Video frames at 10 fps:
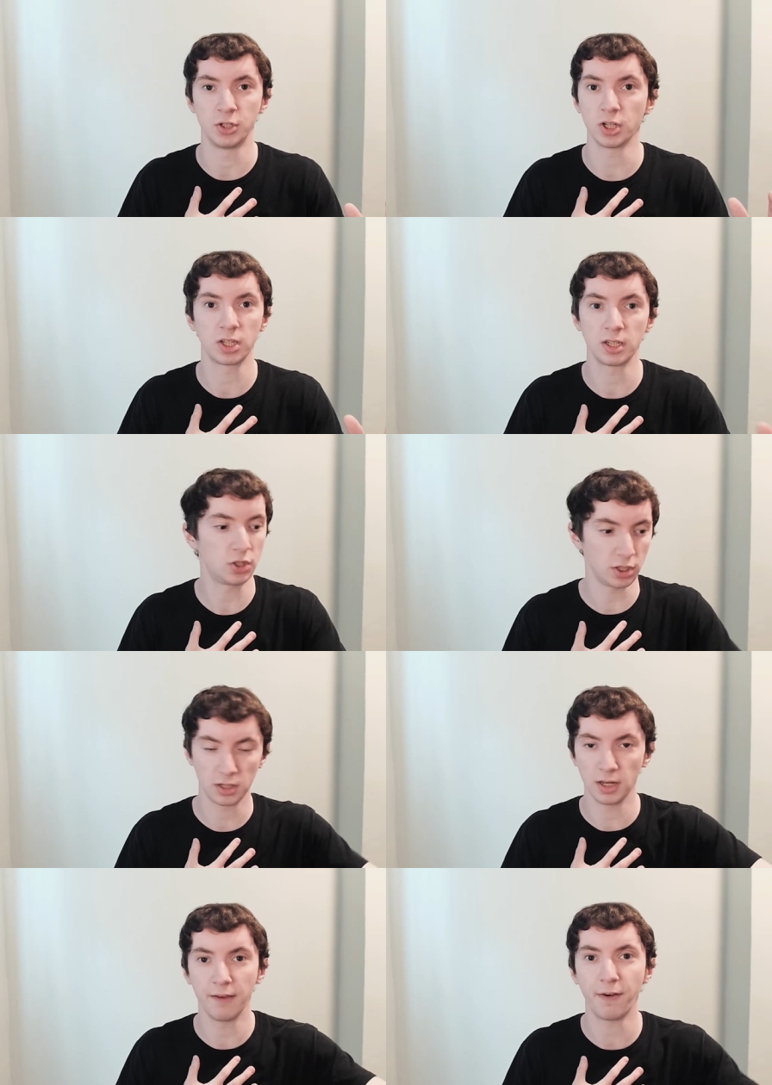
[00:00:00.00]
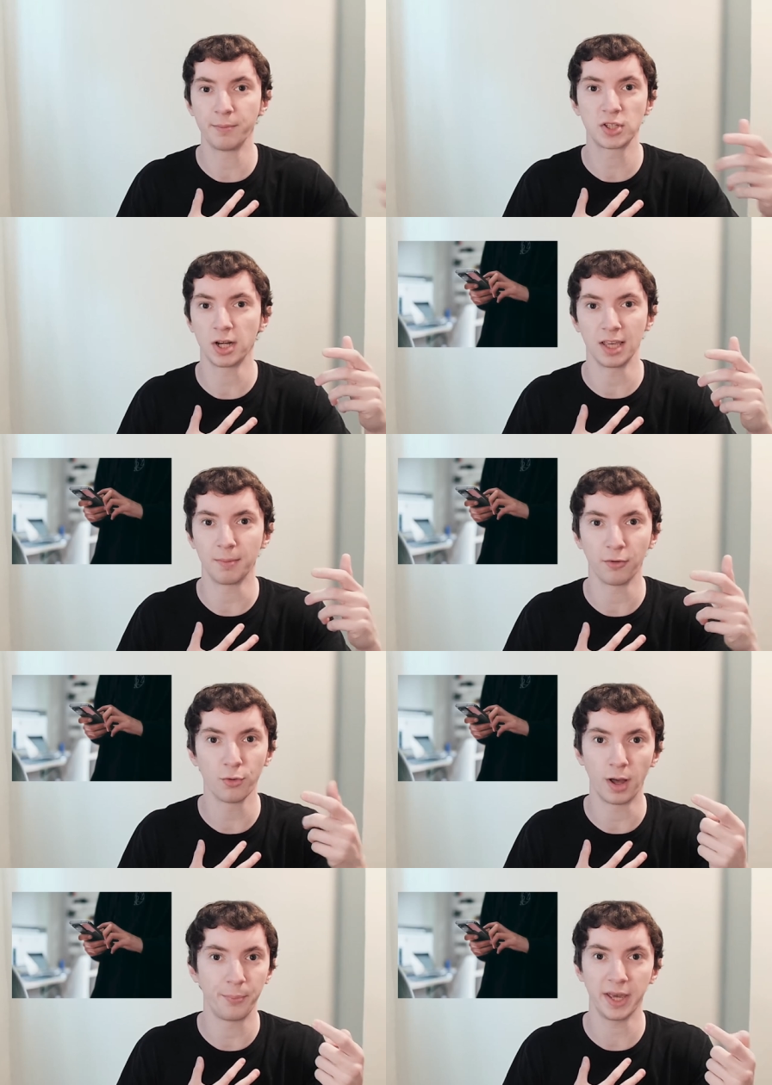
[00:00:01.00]
Just, just if I'm studying in my
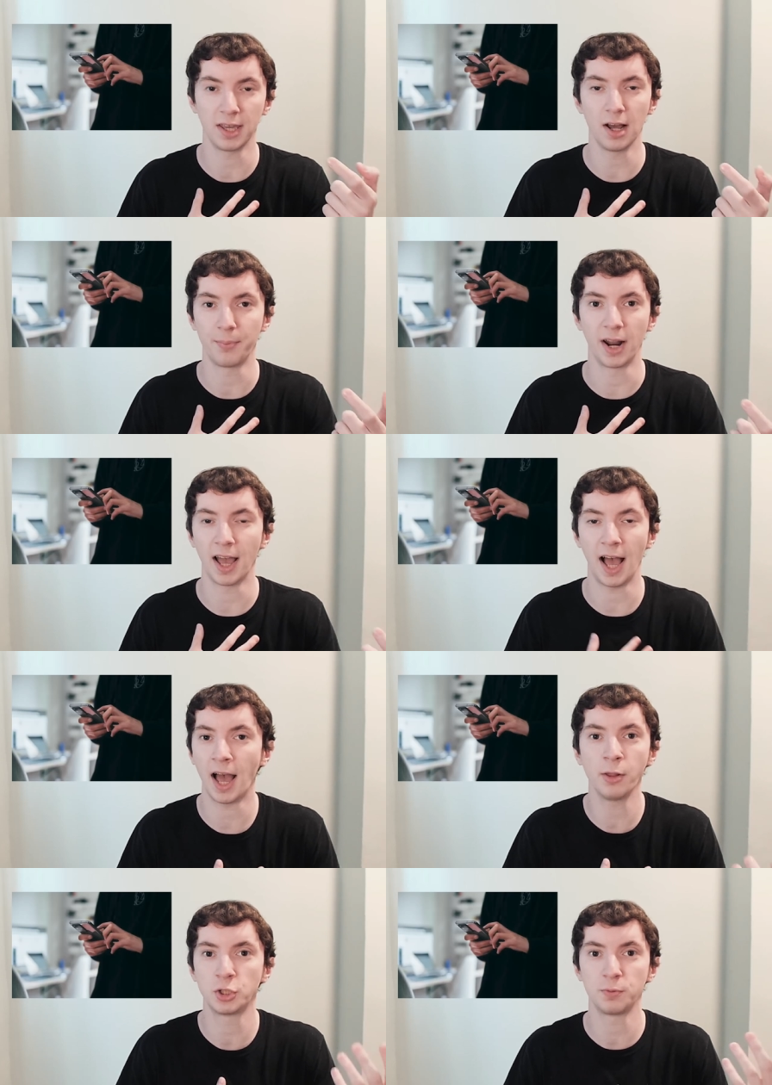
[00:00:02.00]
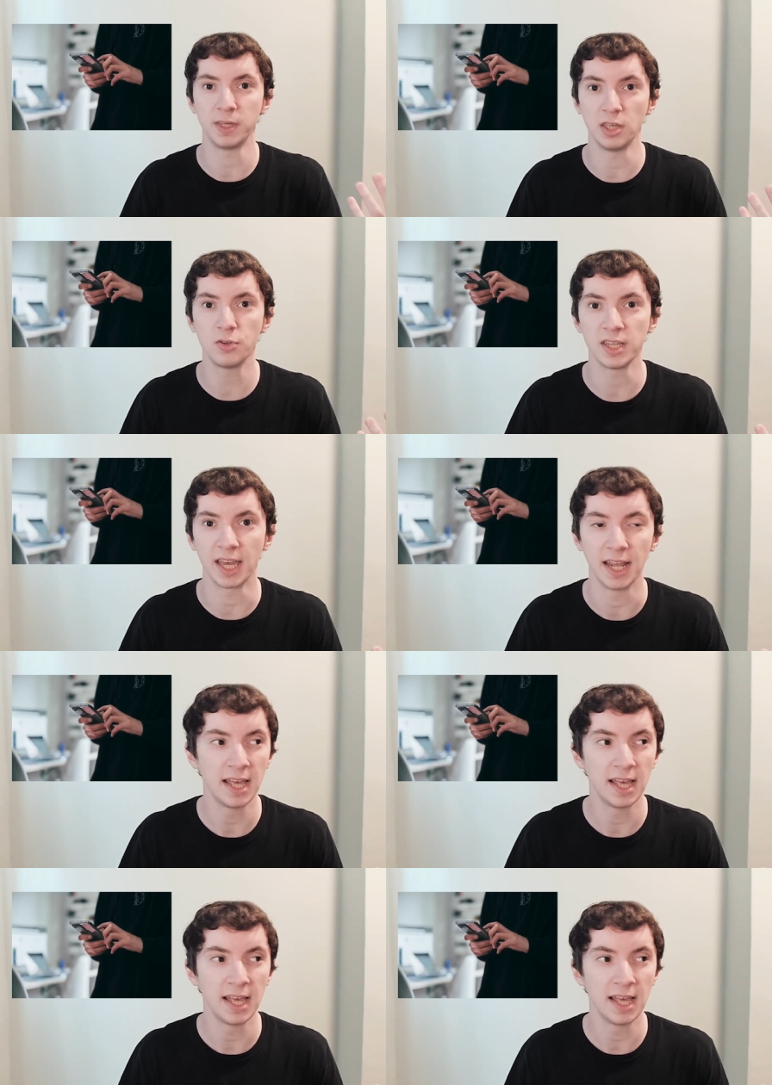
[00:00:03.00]
room, I'll pick it up and I, I'll just be using it.